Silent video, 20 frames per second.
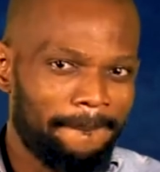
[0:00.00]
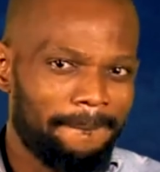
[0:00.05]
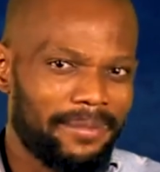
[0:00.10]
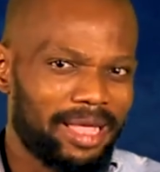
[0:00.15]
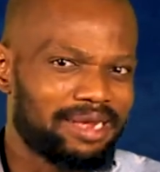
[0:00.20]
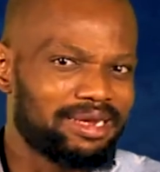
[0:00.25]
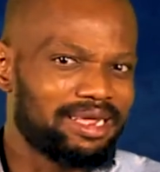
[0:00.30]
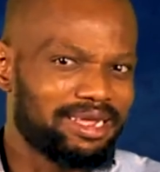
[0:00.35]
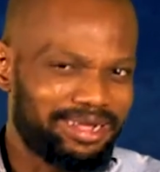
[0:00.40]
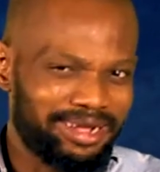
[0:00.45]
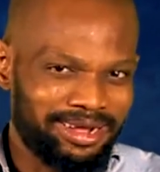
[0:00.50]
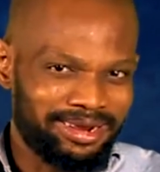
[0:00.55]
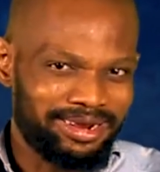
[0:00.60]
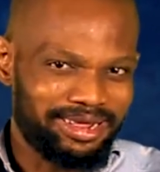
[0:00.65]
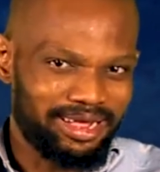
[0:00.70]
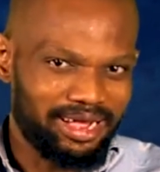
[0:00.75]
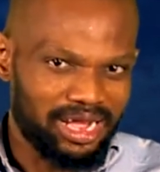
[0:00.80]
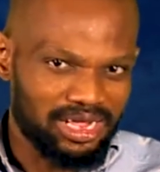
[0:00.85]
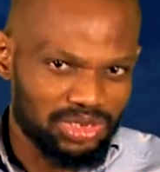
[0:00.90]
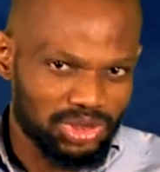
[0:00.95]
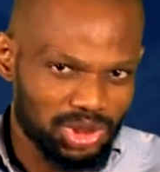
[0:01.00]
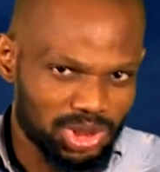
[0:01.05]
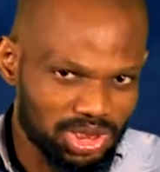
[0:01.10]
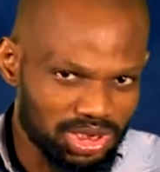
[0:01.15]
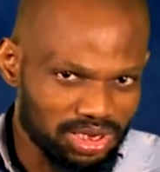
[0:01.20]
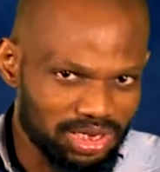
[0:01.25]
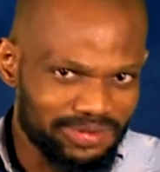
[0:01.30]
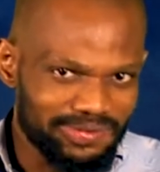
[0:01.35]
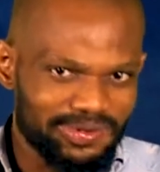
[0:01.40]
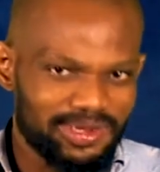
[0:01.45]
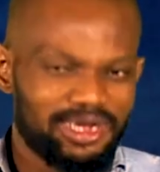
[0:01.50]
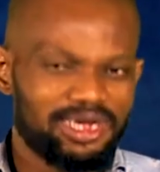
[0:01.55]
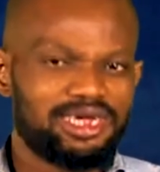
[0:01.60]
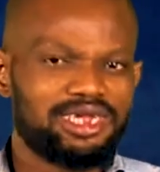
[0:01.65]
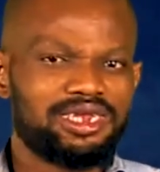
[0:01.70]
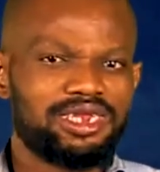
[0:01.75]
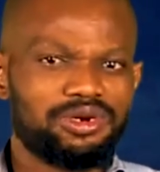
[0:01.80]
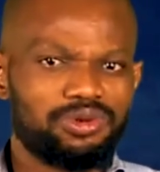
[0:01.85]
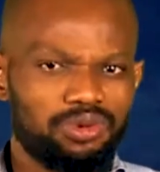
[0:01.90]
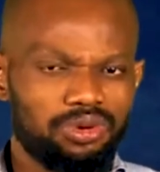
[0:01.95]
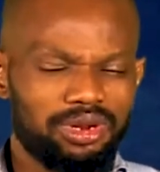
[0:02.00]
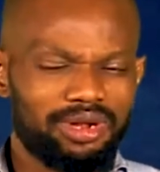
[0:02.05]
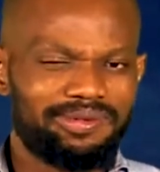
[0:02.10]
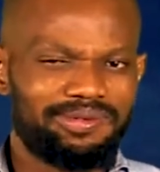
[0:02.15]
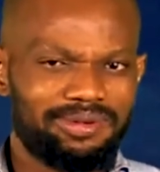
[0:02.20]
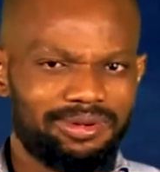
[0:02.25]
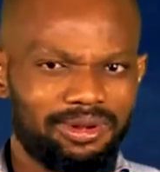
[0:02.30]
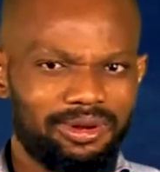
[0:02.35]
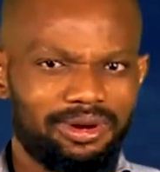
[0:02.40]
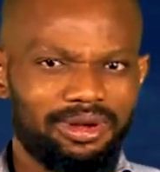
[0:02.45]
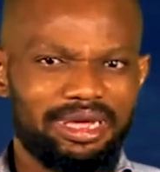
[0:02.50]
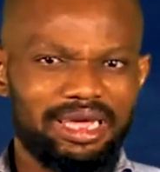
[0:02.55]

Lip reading: that they can achieve the rule of law